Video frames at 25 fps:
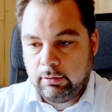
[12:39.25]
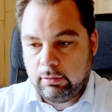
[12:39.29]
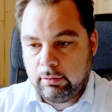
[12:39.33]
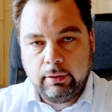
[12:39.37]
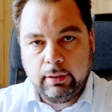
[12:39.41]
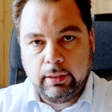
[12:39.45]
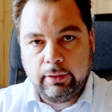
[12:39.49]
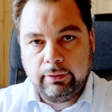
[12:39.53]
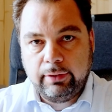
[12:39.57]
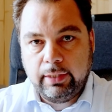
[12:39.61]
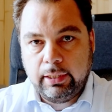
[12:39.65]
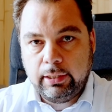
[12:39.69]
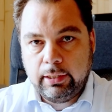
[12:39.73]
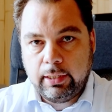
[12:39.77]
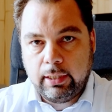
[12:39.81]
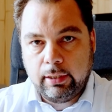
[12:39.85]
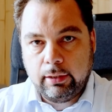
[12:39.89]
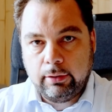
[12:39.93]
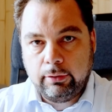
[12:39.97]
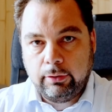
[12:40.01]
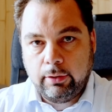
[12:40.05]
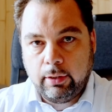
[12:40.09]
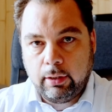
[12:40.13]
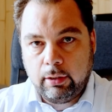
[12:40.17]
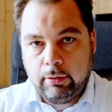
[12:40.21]
And then he had
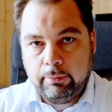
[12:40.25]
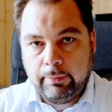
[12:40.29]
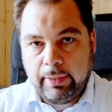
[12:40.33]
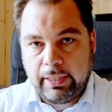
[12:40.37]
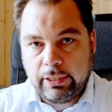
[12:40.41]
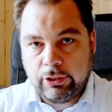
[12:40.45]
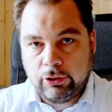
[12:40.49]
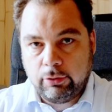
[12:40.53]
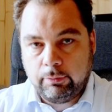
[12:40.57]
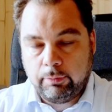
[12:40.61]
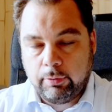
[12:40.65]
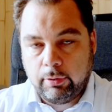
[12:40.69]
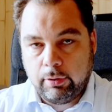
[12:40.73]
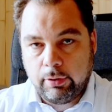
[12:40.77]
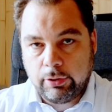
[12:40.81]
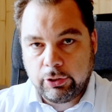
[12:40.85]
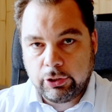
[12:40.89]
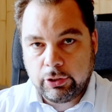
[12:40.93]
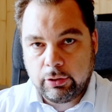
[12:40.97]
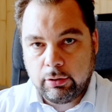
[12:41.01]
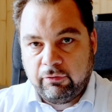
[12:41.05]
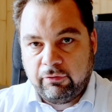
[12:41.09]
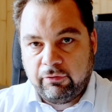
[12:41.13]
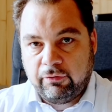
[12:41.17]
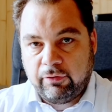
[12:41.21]
another major push
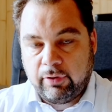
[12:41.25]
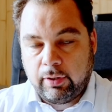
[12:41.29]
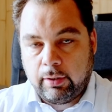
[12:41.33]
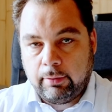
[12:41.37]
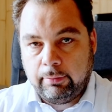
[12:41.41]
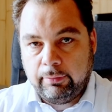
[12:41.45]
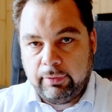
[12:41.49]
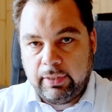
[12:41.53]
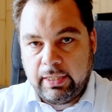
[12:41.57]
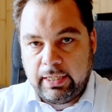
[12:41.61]
from